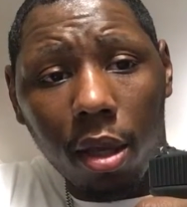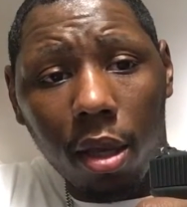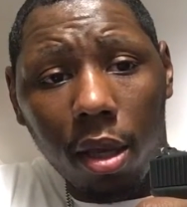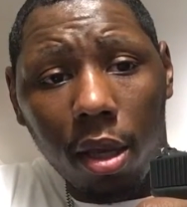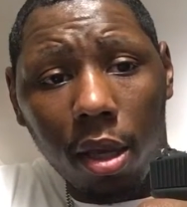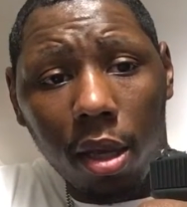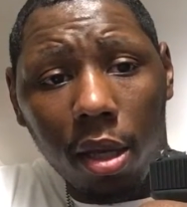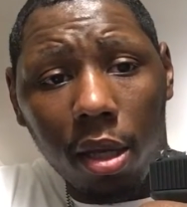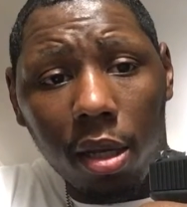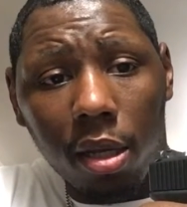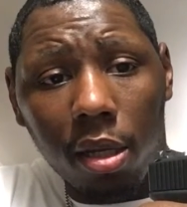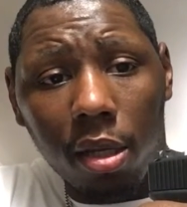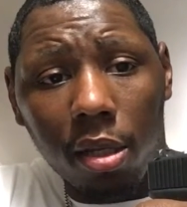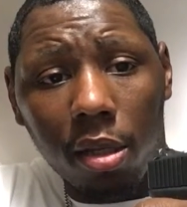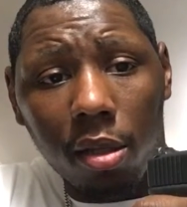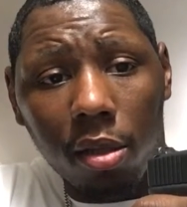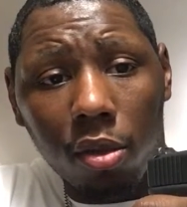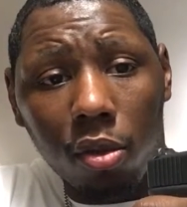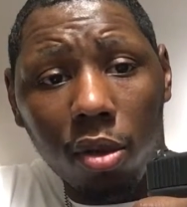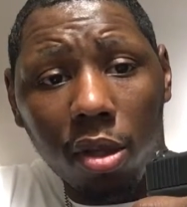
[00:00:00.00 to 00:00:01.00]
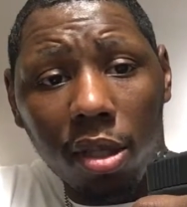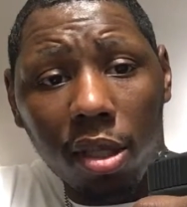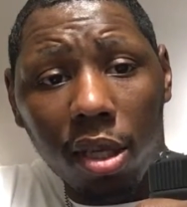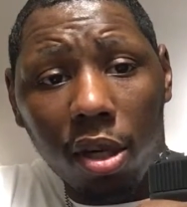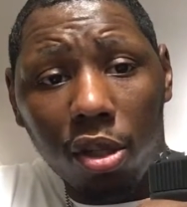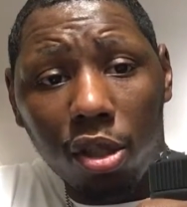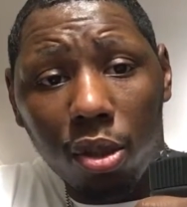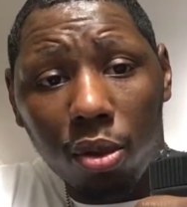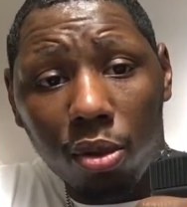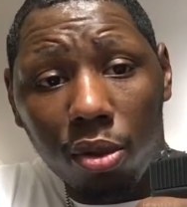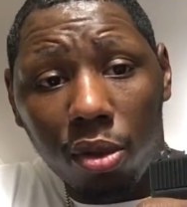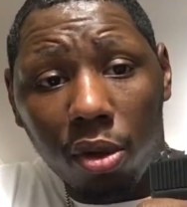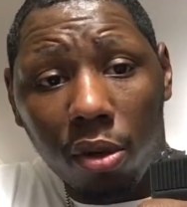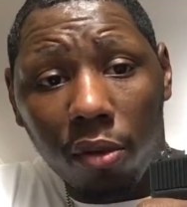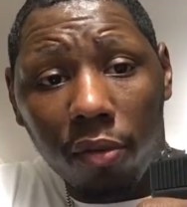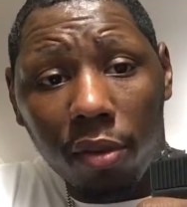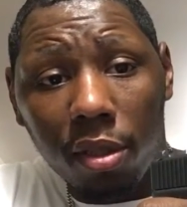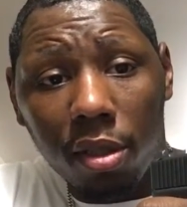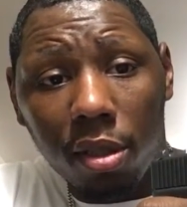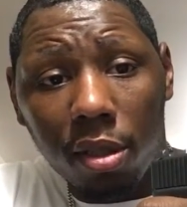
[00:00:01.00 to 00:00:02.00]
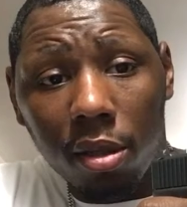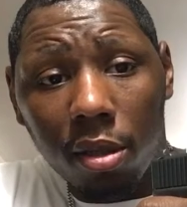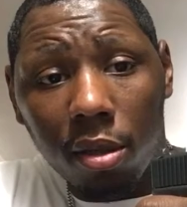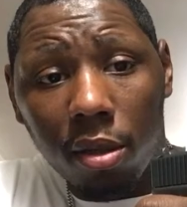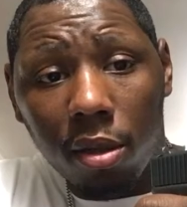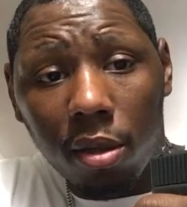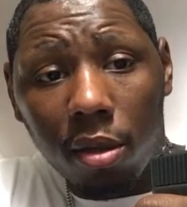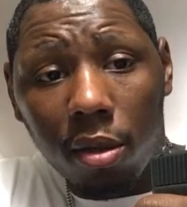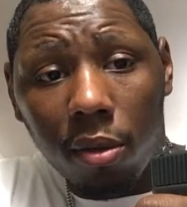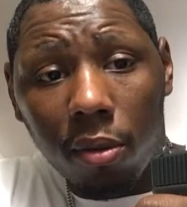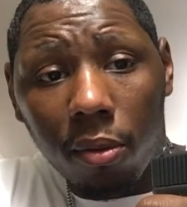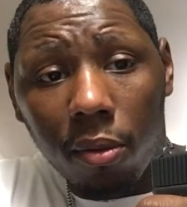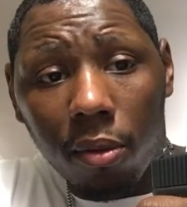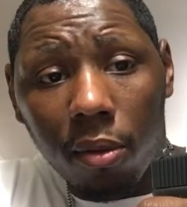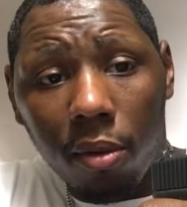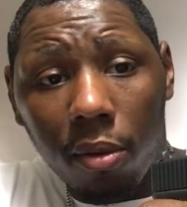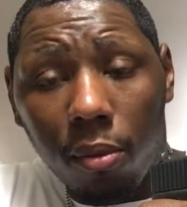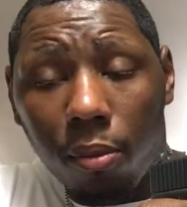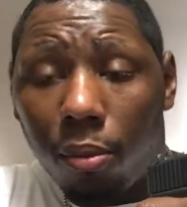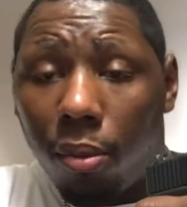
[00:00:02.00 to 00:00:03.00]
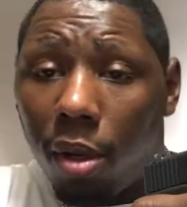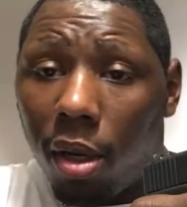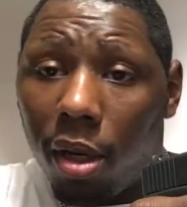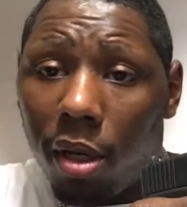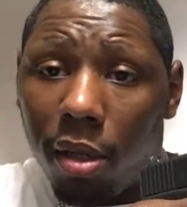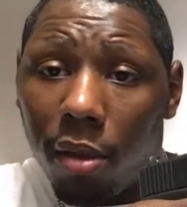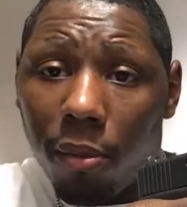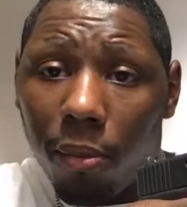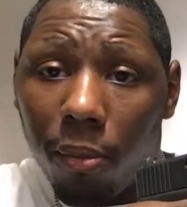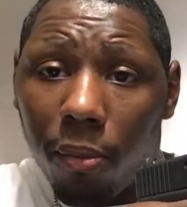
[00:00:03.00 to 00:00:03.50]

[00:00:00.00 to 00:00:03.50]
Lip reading: And you could tell she was nervous, but